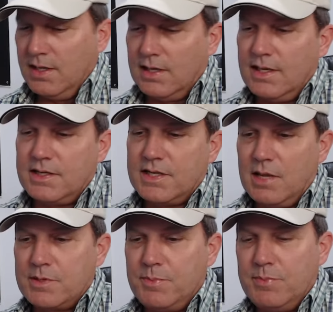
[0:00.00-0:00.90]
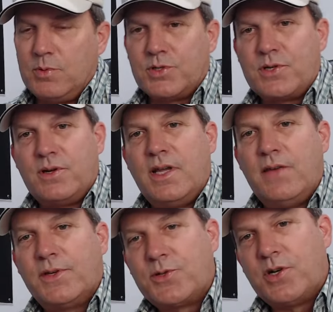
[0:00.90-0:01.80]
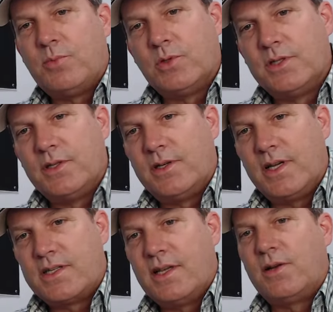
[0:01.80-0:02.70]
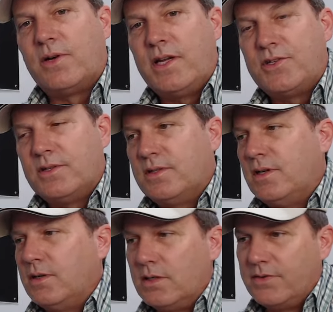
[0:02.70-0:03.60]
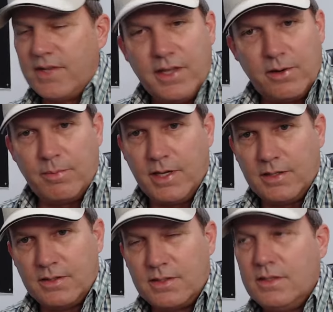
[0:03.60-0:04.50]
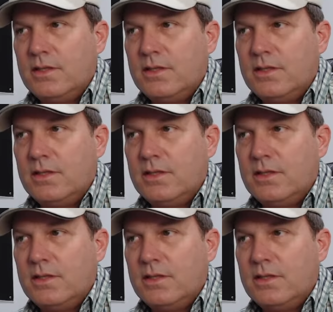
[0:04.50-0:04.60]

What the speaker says: A lot of times people start having trouble in their acceleration, or it's intermittent,